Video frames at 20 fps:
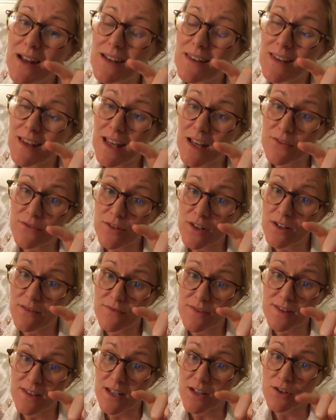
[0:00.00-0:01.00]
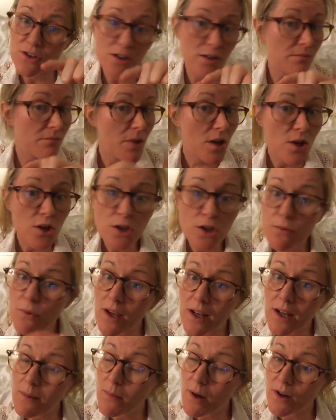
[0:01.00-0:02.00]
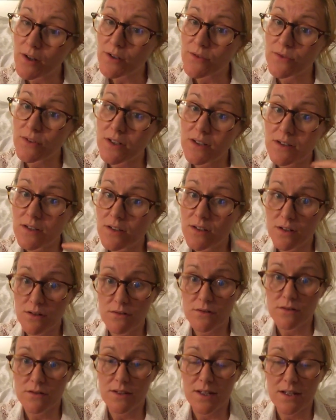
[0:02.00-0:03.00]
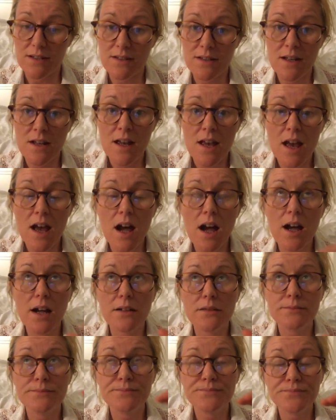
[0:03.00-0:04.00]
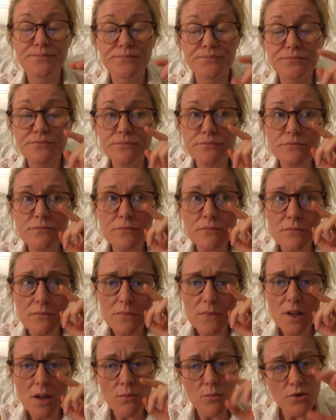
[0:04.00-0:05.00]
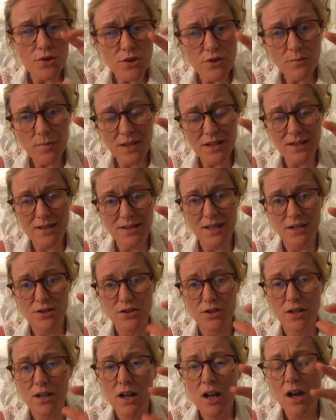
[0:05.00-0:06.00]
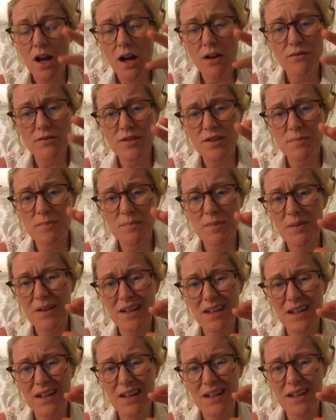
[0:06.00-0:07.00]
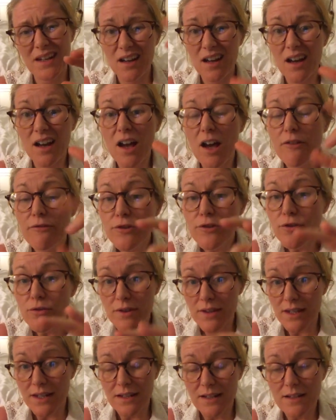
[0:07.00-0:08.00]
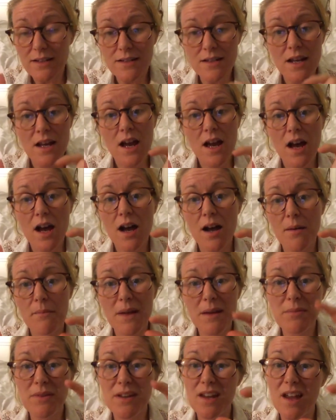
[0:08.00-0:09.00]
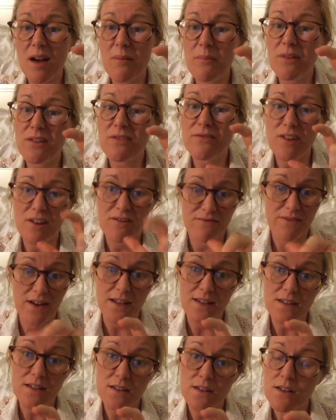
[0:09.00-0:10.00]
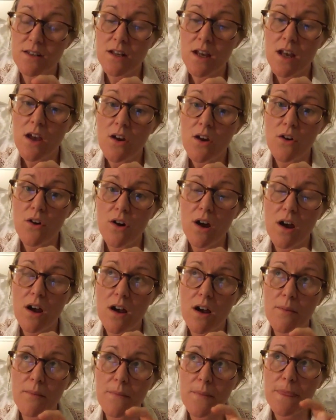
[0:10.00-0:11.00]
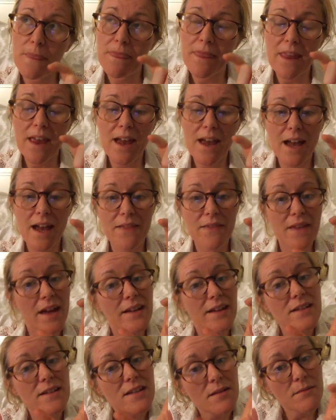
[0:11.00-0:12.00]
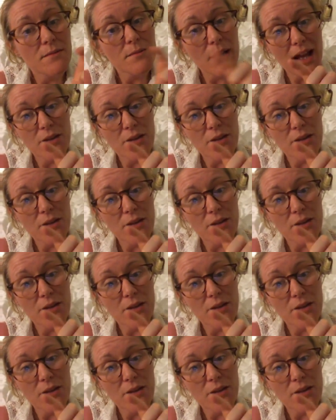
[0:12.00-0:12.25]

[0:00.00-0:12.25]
about anything outside of the section, you won't get any marks for it, so don't do that. And once you've picked the section, I would just be picking a few things, maybe a couple of events, and then some